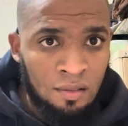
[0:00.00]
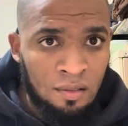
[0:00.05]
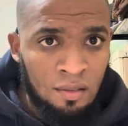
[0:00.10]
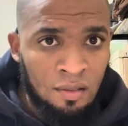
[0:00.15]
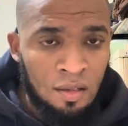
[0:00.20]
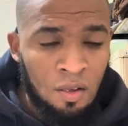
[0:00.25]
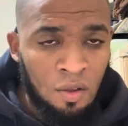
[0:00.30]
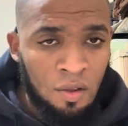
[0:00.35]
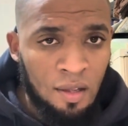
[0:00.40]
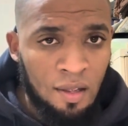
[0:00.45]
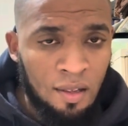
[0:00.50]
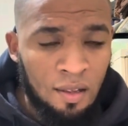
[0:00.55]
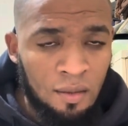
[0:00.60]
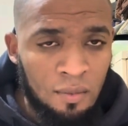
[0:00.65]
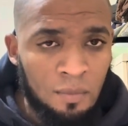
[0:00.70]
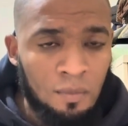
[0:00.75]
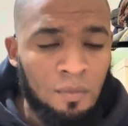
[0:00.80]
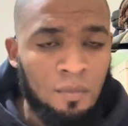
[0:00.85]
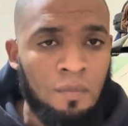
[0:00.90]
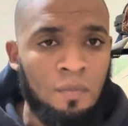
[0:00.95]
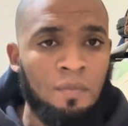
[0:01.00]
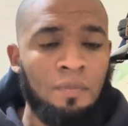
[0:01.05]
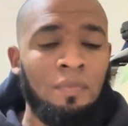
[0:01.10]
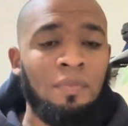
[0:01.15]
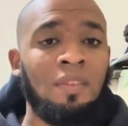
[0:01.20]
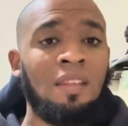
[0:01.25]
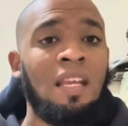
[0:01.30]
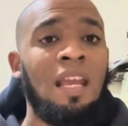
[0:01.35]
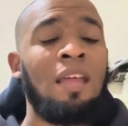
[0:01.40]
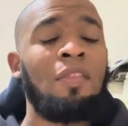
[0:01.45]
Okay,
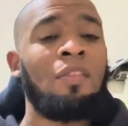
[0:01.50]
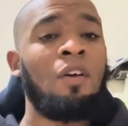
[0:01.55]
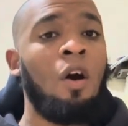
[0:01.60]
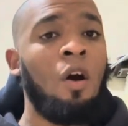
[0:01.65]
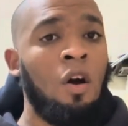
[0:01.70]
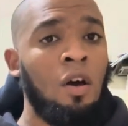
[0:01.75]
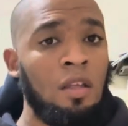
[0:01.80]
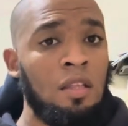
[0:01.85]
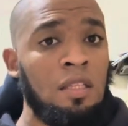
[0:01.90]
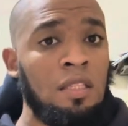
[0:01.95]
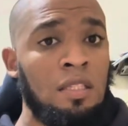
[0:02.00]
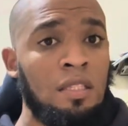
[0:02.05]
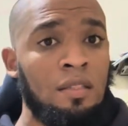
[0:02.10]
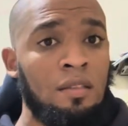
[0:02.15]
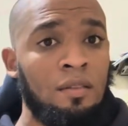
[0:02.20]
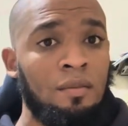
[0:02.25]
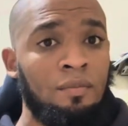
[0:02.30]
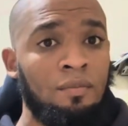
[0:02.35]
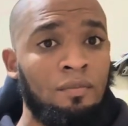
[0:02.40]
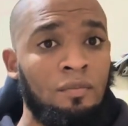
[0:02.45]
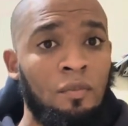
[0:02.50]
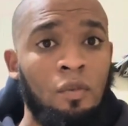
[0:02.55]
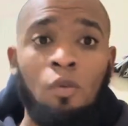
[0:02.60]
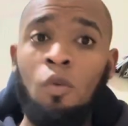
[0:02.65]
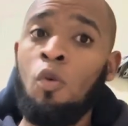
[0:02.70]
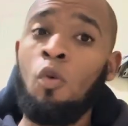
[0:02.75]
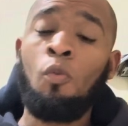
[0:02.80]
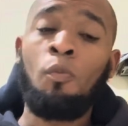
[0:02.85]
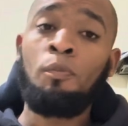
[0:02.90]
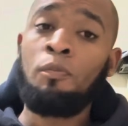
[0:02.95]
and the answer,
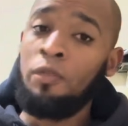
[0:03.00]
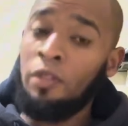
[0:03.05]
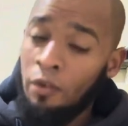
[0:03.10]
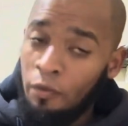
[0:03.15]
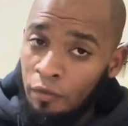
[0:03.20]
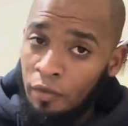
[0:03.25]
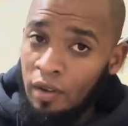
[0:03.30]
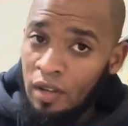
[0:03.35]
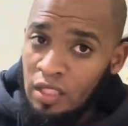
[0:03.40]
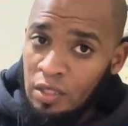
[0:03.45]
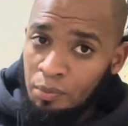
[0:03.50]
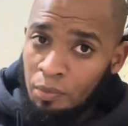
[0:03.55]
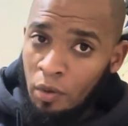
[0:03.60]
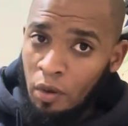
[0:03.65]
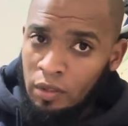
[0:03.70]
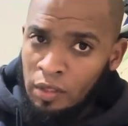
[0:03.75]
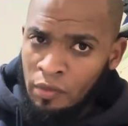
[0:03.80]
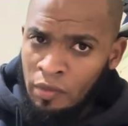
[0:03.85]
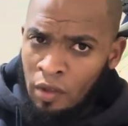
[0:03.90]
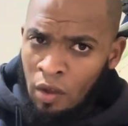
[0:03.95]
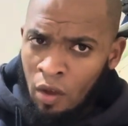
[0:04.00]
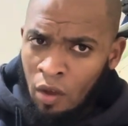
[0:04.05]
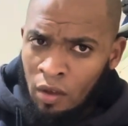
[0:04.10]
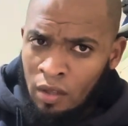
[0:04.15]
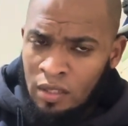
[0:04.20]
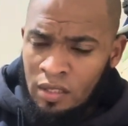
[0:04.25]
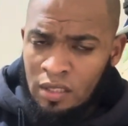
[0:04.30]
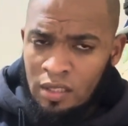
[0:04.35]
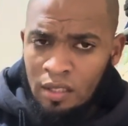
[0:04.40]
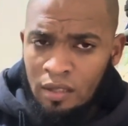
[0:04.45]
or the first part of the
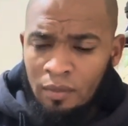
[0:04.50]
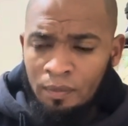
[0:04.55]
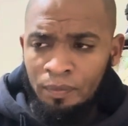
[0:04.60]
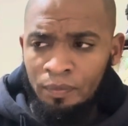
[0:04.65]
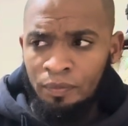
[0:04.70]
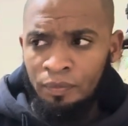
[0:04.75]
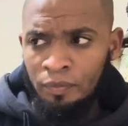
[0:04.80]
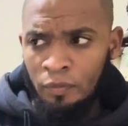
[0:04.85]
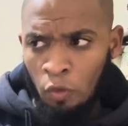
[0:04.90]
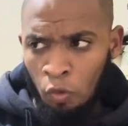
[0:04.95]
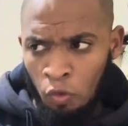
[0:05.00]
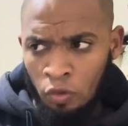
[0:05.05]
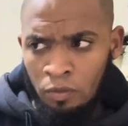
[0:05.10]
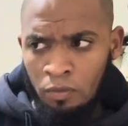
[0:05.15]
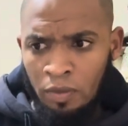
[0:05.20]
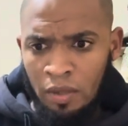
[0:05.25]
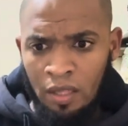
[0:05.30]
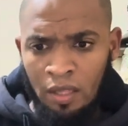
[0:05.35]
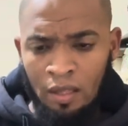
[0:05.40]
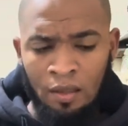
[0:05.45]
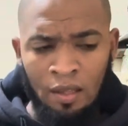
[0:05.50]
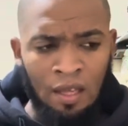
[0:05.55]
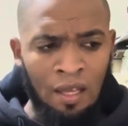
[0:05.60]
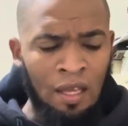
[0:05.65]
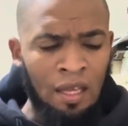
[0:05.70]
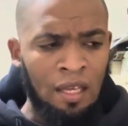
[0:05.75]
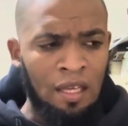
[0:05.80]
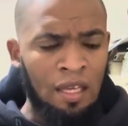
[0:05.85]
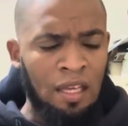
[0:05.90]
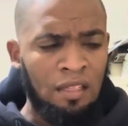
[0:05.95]
answer, would be
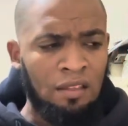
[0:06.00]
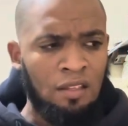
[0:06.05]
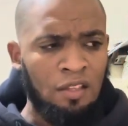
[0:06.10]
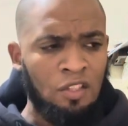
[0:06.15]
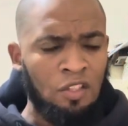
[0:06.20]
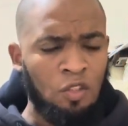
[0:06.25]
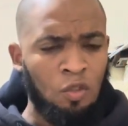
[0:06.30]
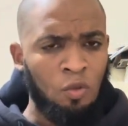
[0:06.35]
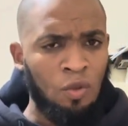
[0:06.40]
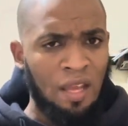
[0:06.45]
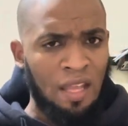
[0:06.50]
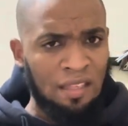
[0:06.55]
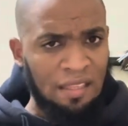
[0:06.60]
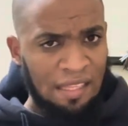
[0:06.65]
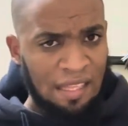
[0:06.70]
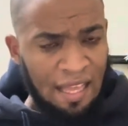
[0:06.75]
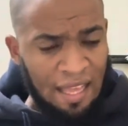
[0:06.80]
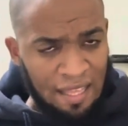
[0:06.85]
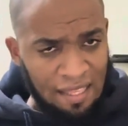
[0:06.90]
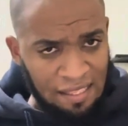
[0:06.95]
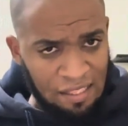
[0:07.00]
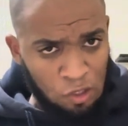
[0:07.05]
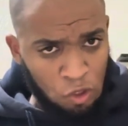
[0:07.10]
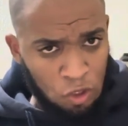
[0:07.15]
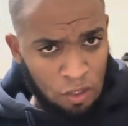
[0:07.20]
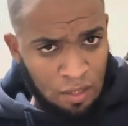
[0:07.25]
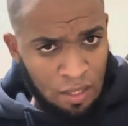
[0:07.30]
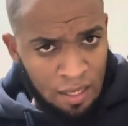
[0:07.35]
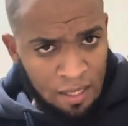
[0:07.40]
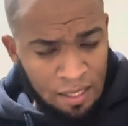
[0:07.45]
it is to
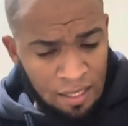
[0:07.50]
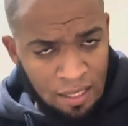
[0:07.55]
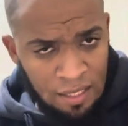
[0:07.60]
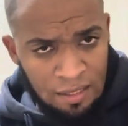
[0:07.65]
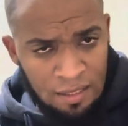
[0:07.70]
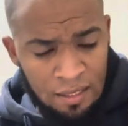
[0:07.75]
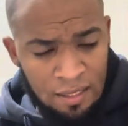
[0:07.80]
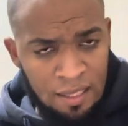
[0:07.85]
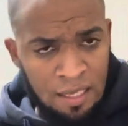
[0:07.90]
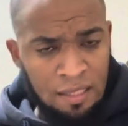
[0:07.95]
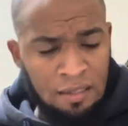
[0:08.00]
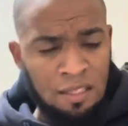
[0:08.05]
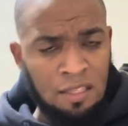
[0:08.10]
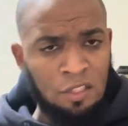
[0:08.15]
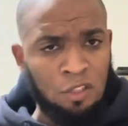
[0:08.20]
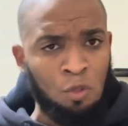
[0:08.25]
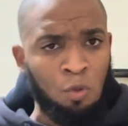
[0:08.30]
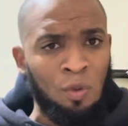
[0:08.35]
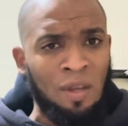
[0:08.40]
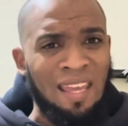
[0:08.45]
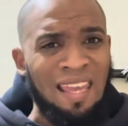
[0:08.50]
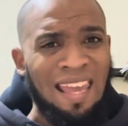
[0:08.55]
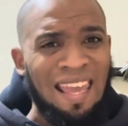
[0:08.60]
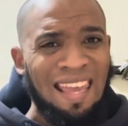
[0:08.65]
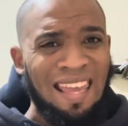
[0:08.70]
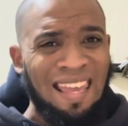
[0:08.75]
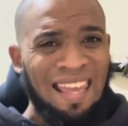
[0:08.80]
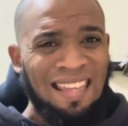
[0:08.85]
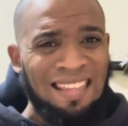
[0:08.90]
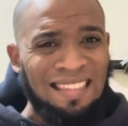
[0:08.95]
engage the reader, it is to
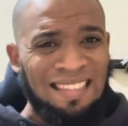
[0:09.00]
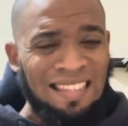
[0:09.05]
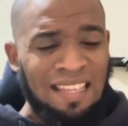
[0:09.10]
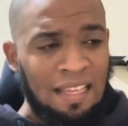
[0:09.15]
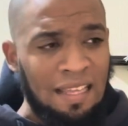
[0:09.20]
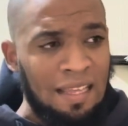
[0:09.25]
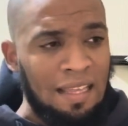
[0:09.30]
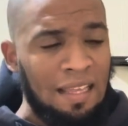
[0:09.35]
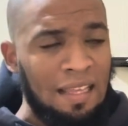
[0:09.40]
intrigue